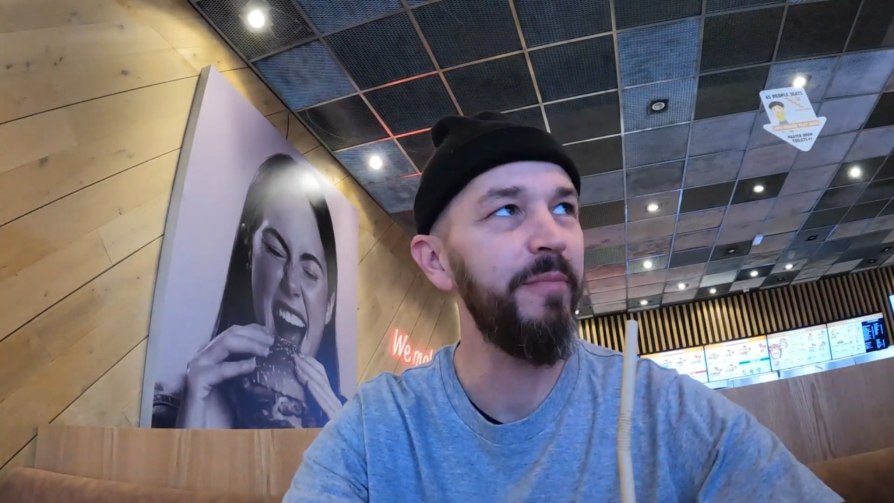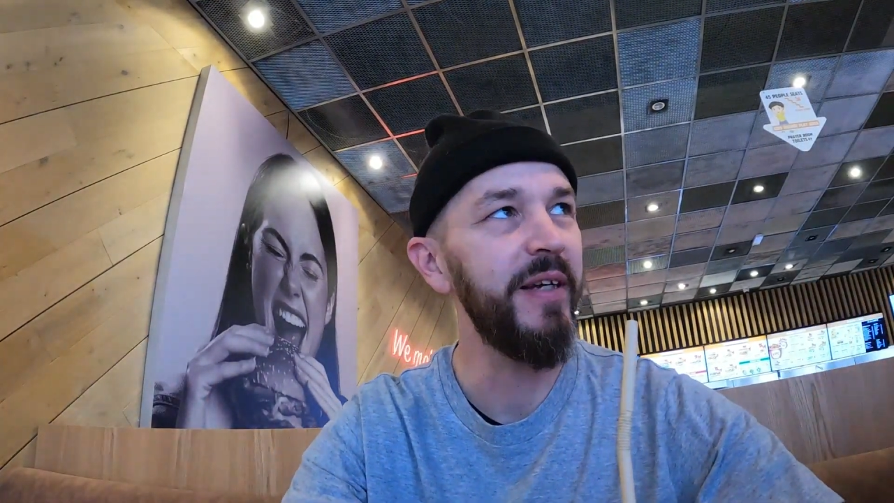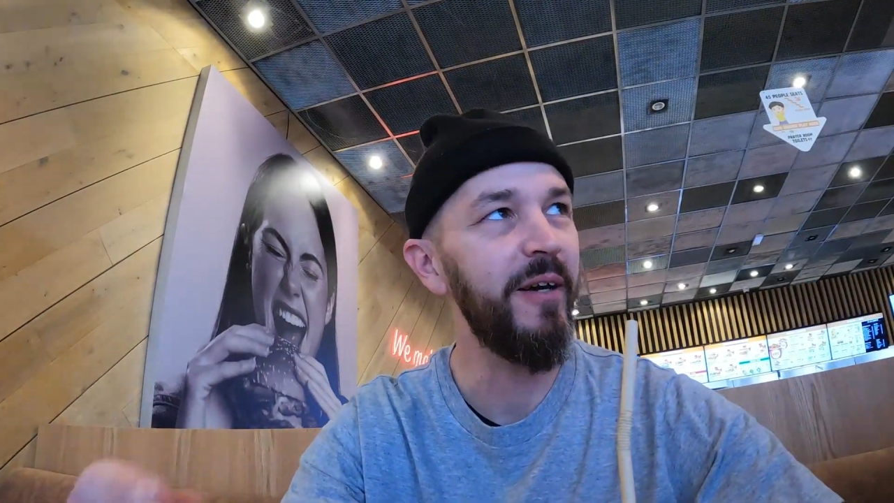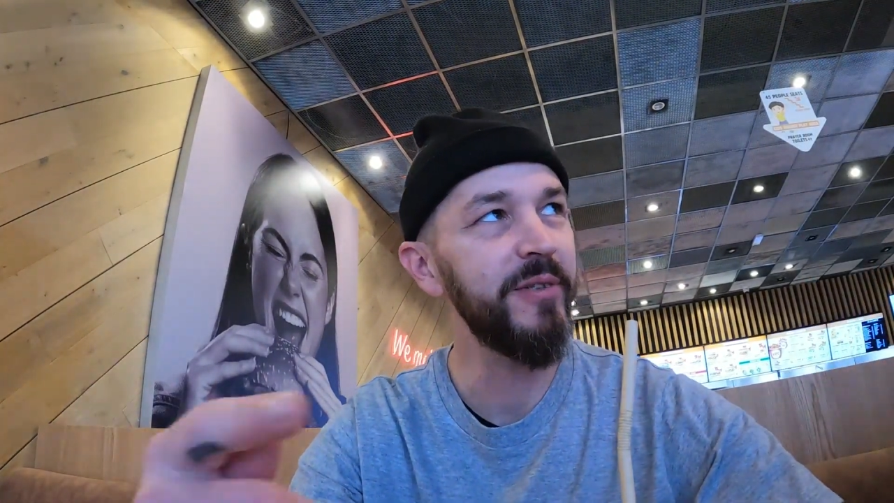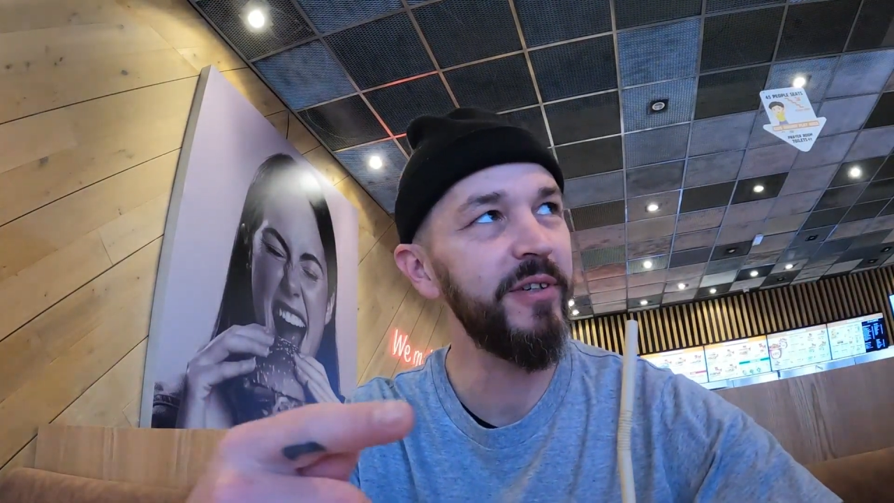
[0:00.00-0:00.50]
I
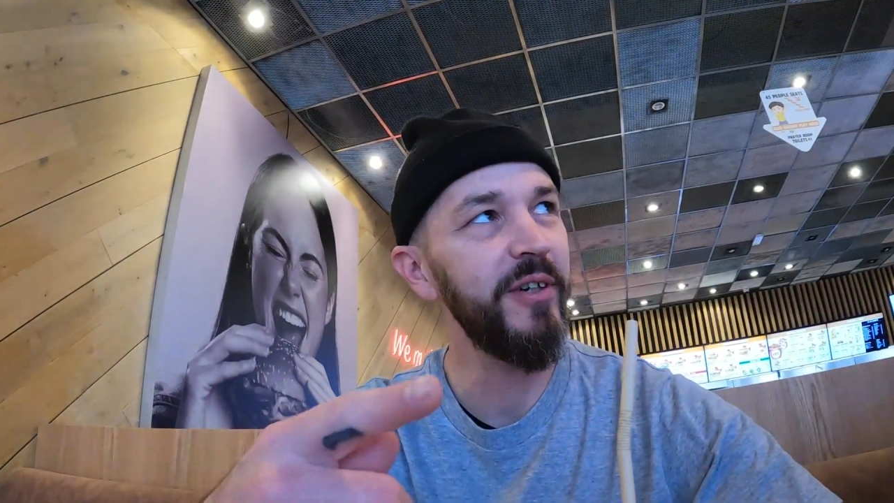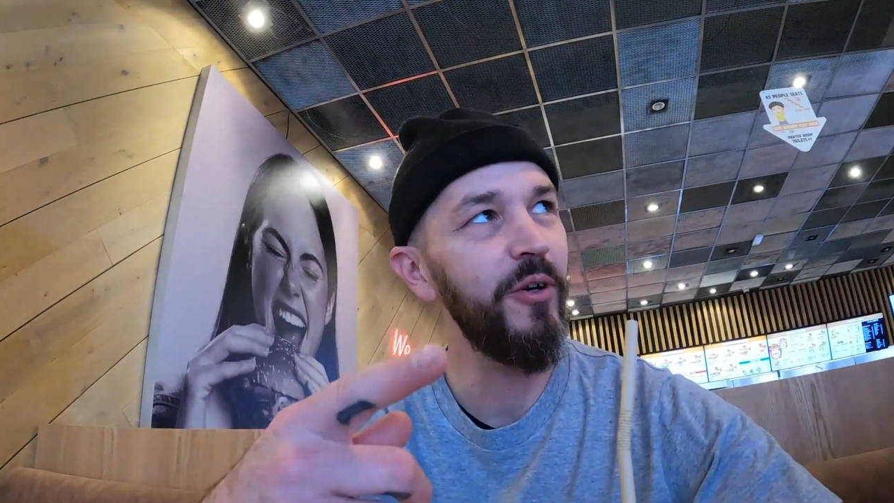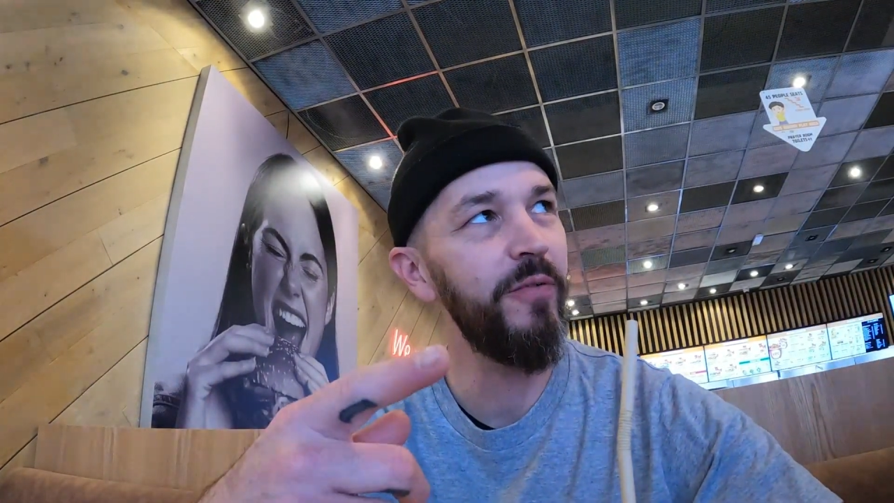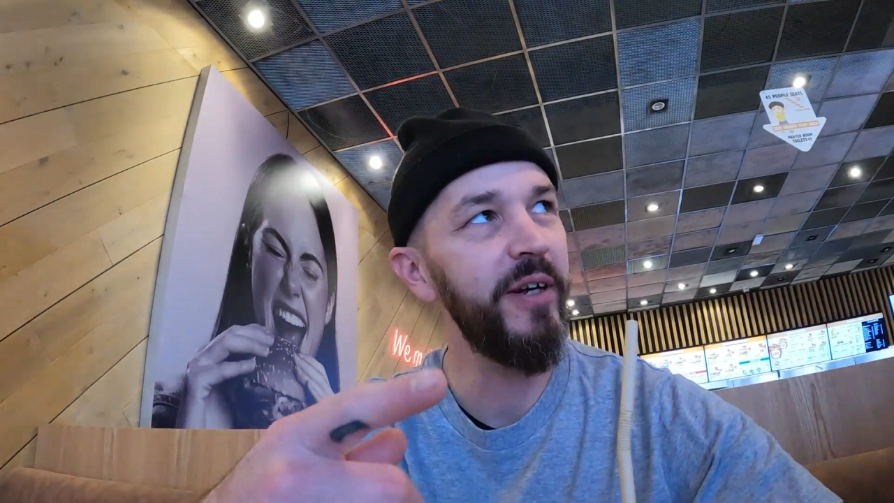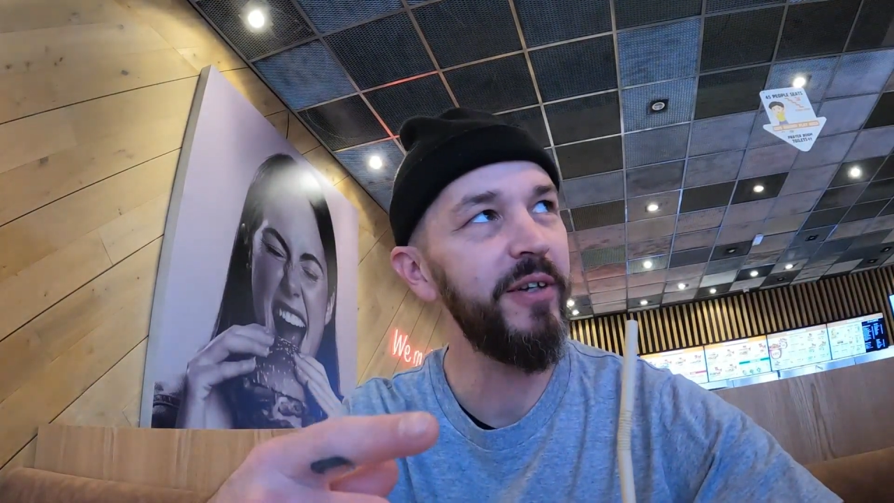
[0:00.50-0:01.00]
mean, I was gonna
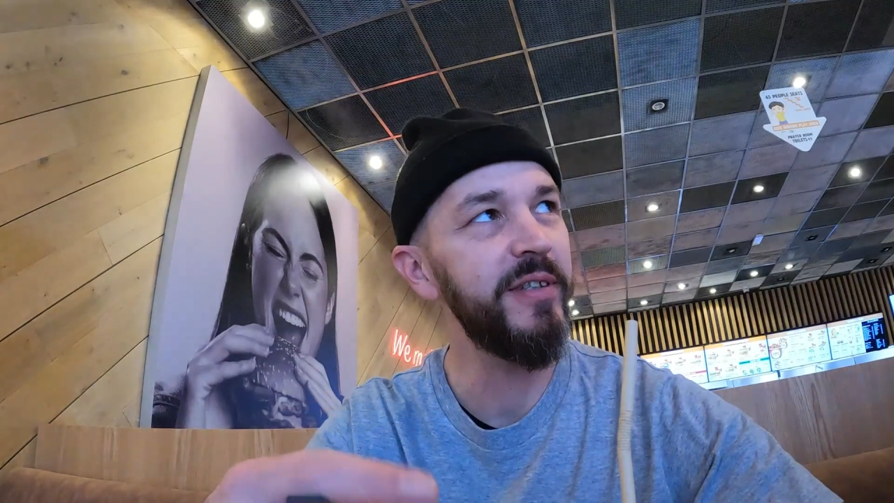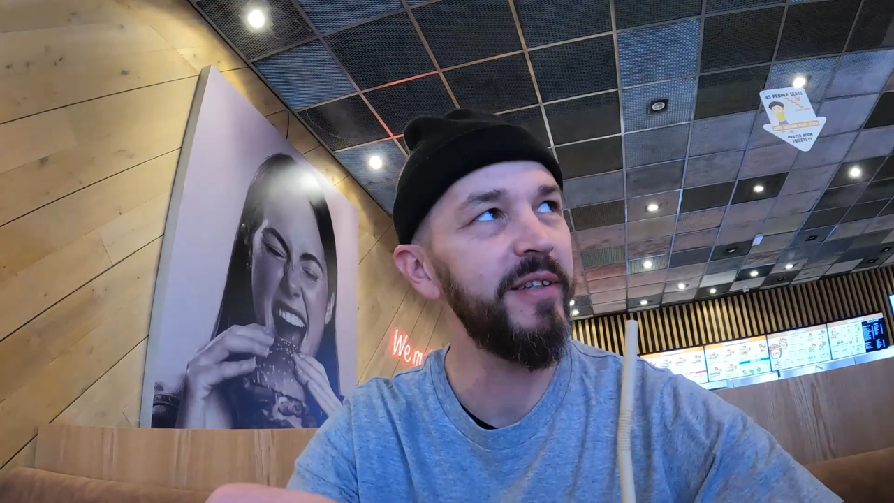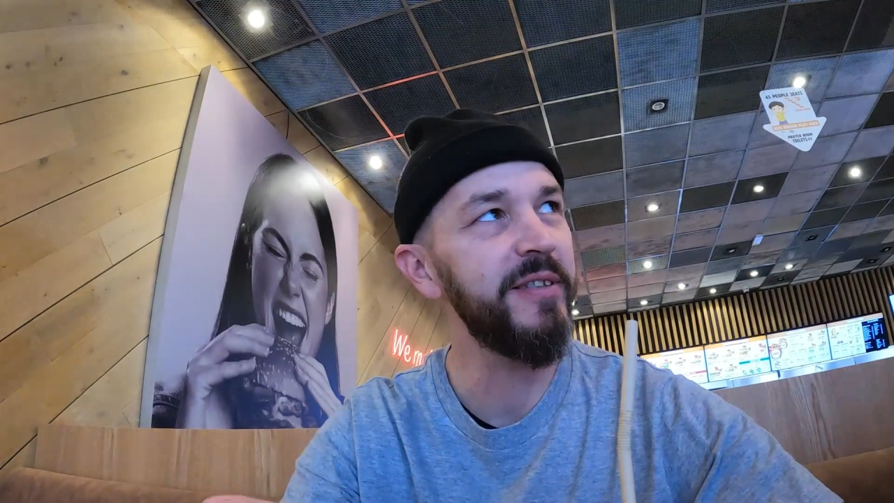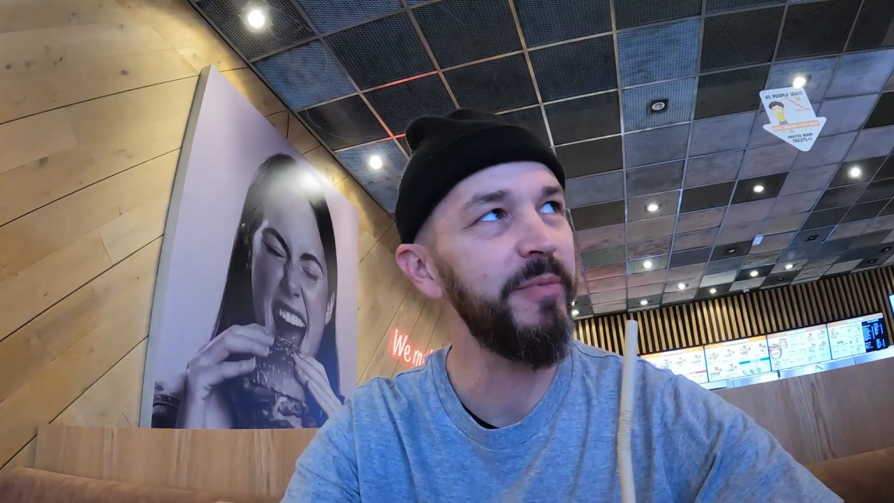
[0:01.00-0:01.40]
go over here to this